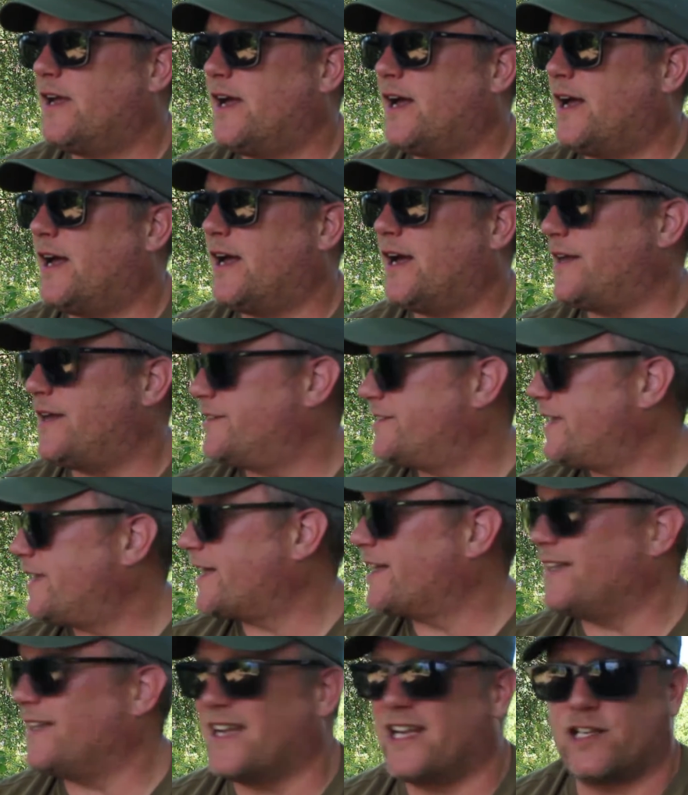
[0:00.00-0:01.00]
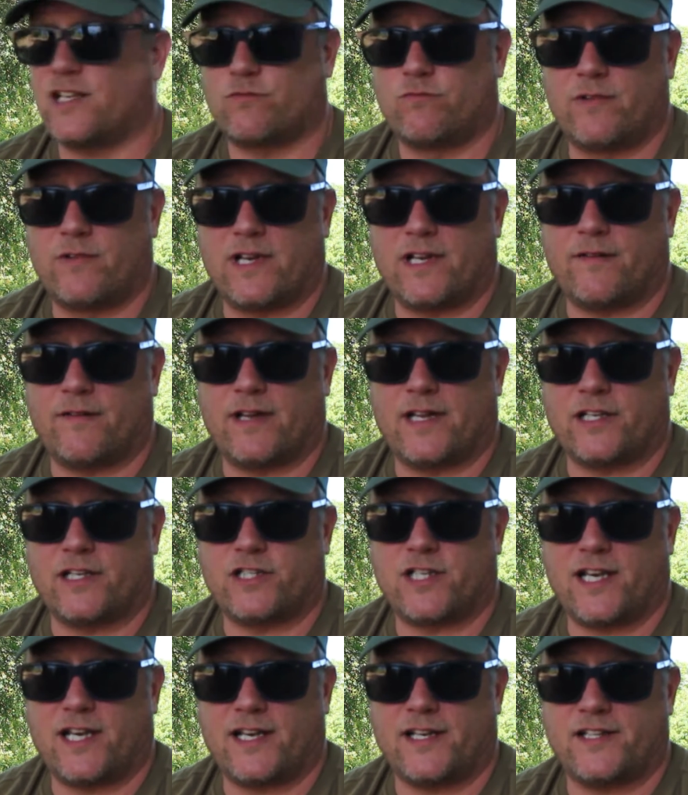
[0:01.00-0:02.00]
and secondly, it's really
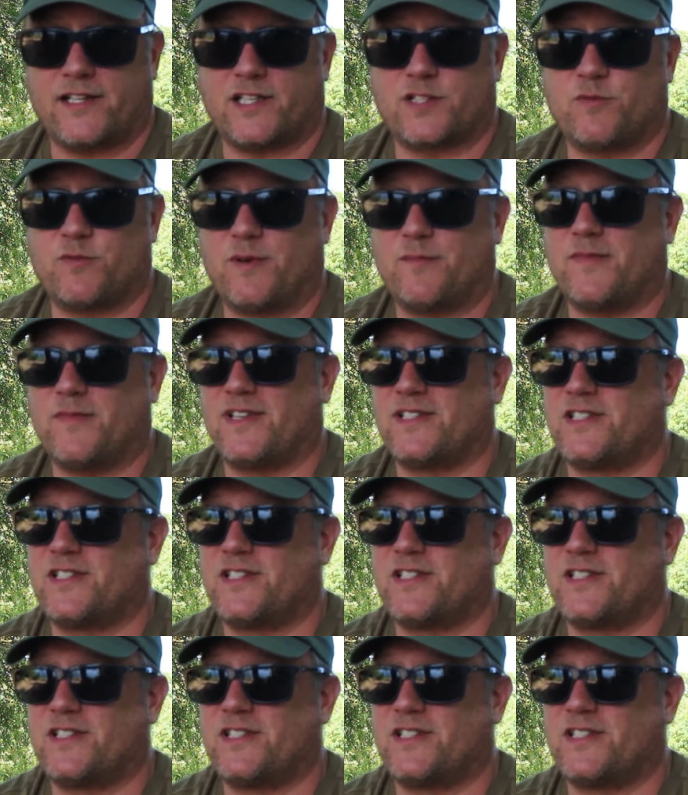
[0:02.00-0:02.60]
shaded this swim,